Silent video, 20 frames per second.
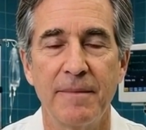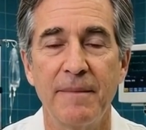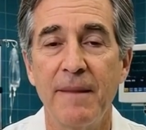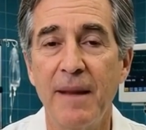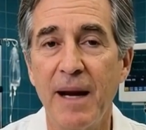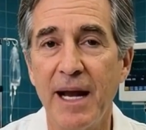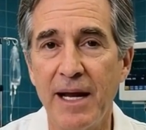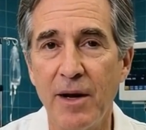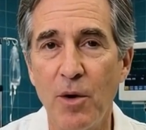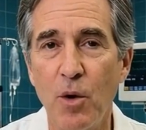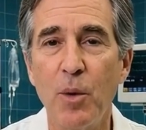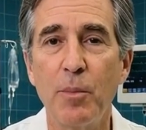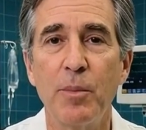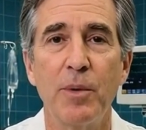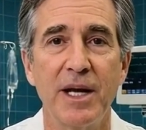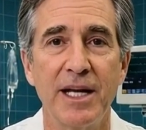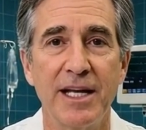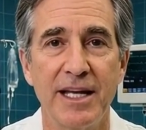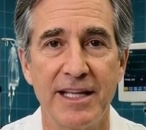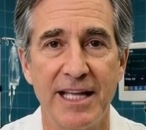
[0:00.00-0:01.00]
I
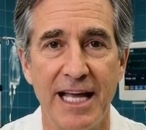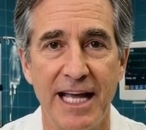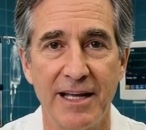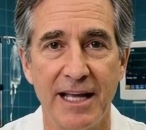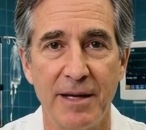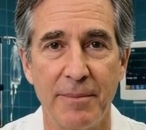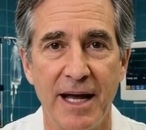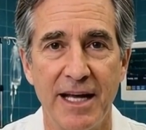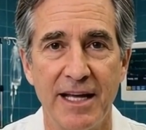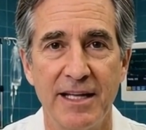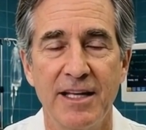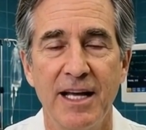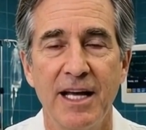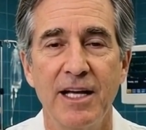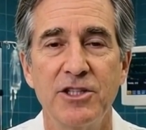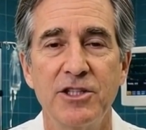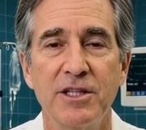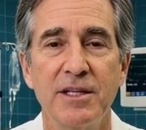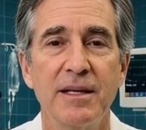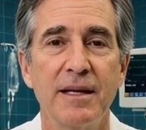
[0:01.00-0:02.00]
incorporated daily
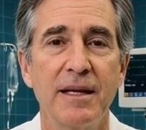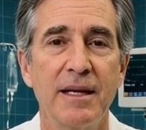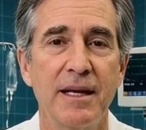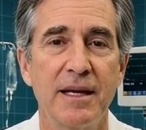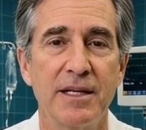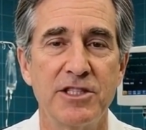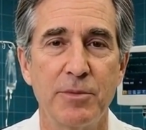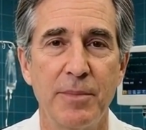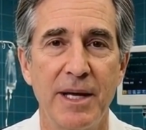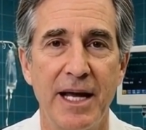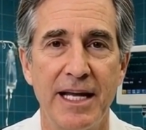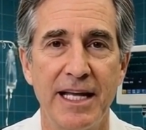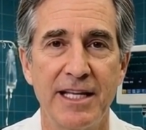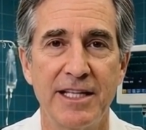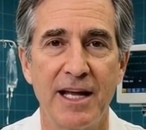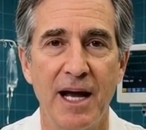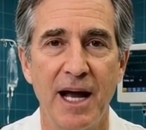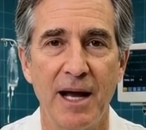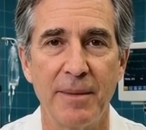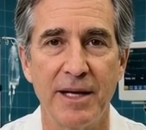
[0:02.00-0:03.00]
meditation, spending
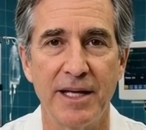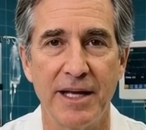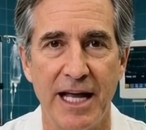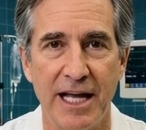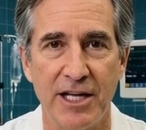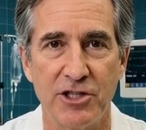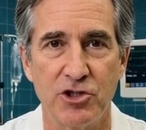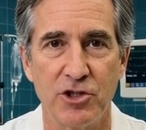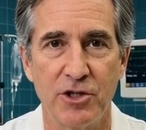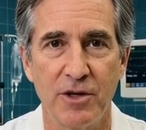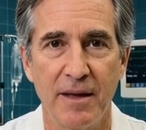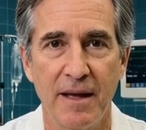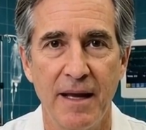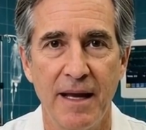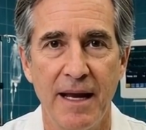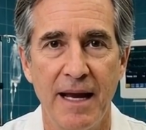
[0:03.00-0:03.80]
time in nature,